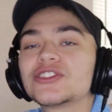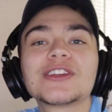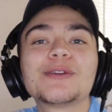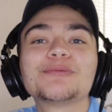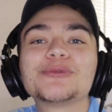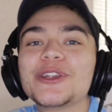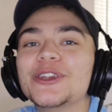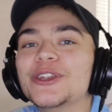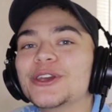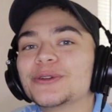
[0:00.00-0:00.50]

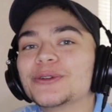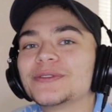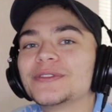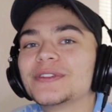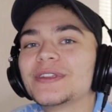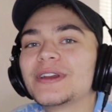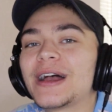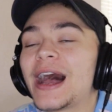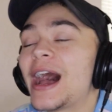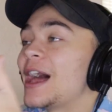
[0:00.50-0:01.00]
something new
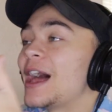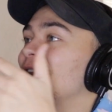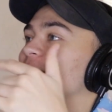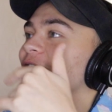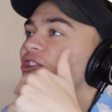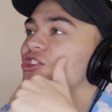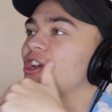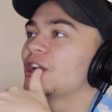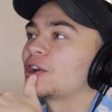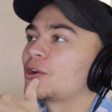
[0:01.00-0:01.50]

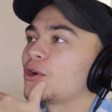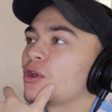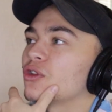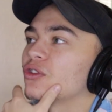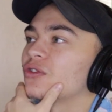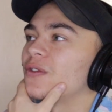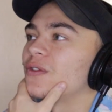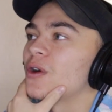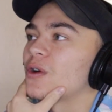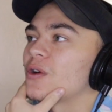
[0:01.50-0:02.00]
on J.
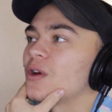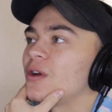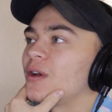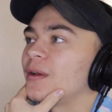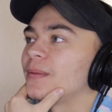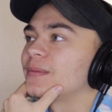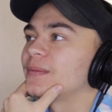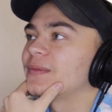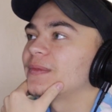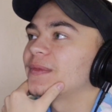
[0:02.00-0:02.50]
Cole's
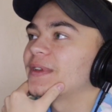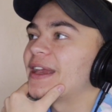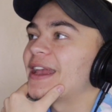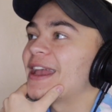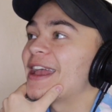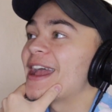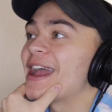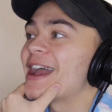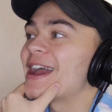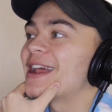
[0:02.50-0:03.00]
vocal.
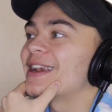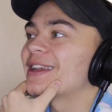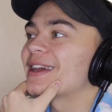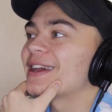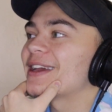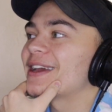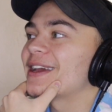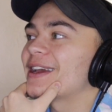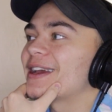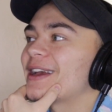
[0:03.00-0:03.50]
And
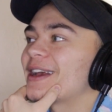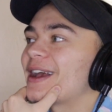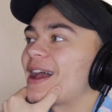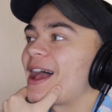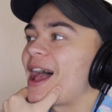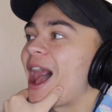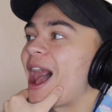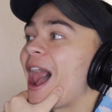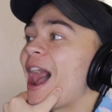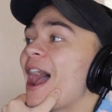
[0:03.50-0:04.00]

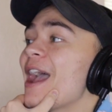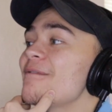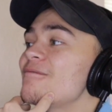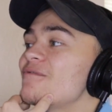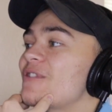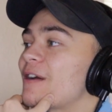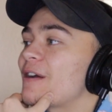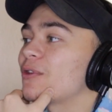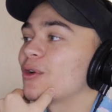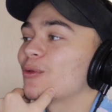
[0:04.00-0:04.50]
I've
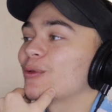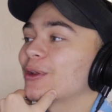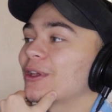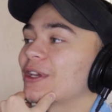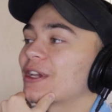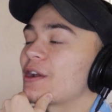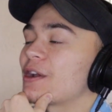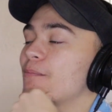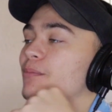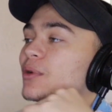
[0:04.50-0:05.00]
never
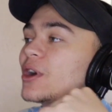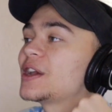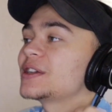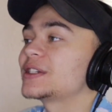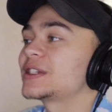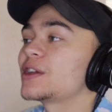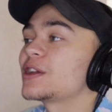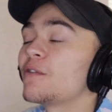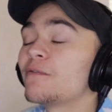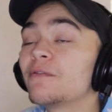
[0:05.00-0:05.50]
really
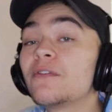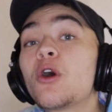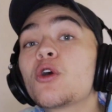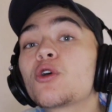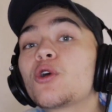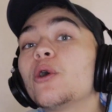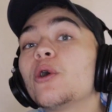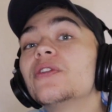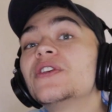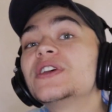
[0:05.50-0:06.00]
compressed a
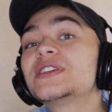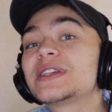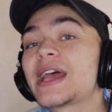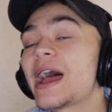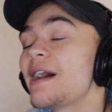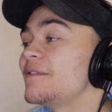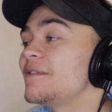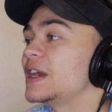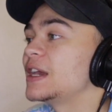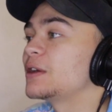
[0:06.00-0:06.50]
vocal this
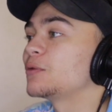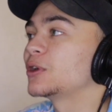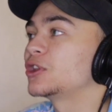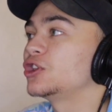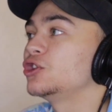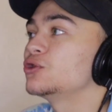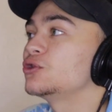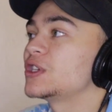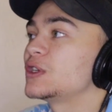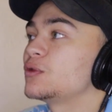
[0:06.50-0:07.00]
heavy
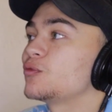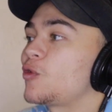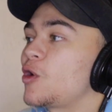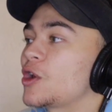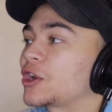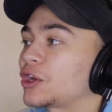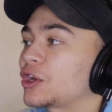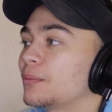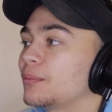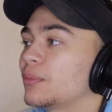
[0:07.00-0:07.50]
with using
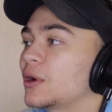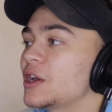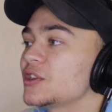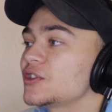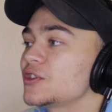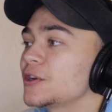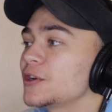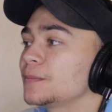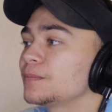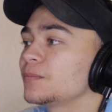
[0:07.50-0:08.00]
one
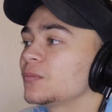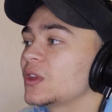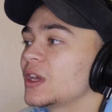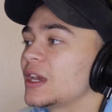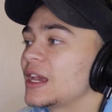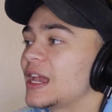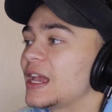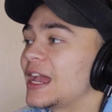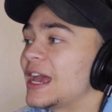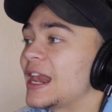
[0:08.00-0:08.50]
compressor.
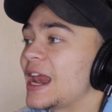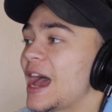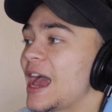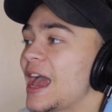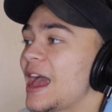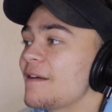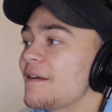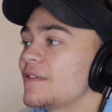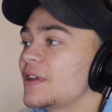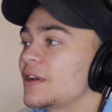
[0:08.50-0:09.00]
And I
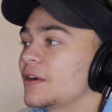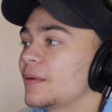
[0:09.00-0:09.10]
have it